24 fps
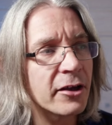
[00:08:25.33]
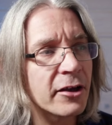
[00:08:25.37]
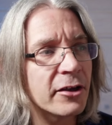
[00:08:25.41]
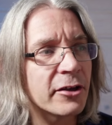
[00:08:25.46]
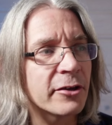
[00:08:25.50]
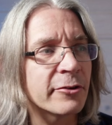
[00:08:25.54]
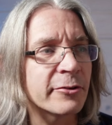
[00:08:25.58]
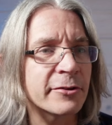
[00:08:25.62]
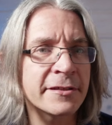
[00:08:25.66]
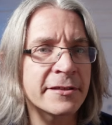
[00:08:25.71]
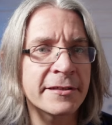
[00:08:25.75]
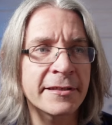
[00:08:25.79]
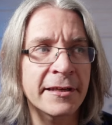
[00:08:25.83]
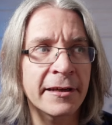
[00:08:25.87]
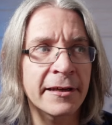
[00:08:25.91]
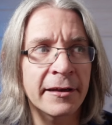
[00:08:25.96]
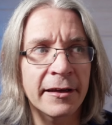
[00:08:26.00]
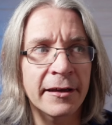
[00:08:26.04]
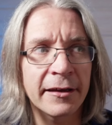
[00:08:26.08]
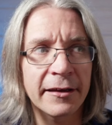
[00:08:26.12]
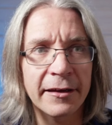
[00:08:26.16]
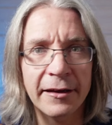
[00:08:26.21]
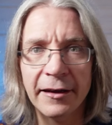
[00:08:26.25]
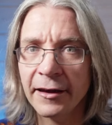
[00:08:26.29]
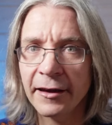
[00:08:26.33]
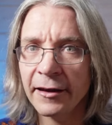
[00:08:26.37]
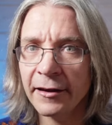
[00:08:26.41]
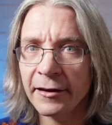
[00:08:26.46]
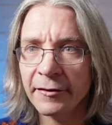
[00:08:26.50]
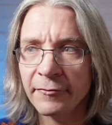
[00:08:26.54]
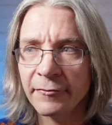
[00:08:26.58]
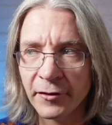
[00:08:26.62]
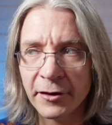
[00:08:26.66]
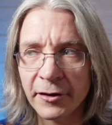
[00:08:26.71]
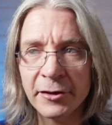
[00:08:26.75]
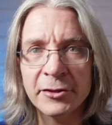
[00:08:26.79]
You'll see it
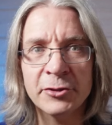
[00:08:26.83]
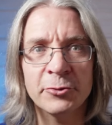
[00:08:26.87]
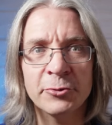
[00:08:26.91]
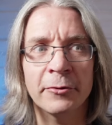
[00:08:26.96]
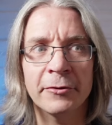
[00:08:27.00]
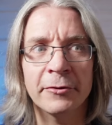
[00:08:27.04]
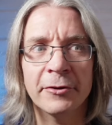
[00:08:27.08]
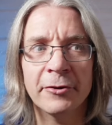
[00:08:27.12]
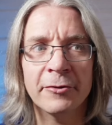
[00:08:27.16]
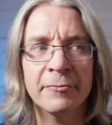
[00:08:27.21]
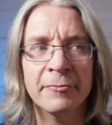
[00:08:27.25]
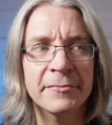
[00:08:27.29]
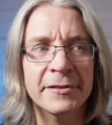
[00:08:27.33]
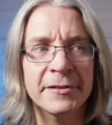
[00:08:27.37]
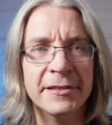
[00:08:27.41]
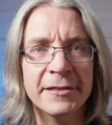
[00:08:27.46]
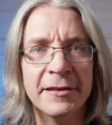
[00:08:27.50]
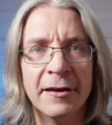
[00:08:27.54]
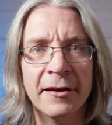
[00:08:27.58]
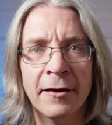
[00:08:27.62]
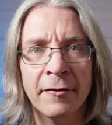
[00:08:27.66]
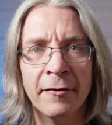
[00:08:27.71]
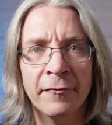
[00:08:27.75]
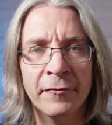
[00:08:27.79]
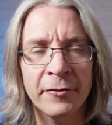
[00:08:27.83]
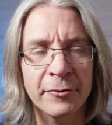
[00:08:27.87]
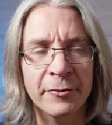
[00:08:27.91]
in virtual DOM stuff.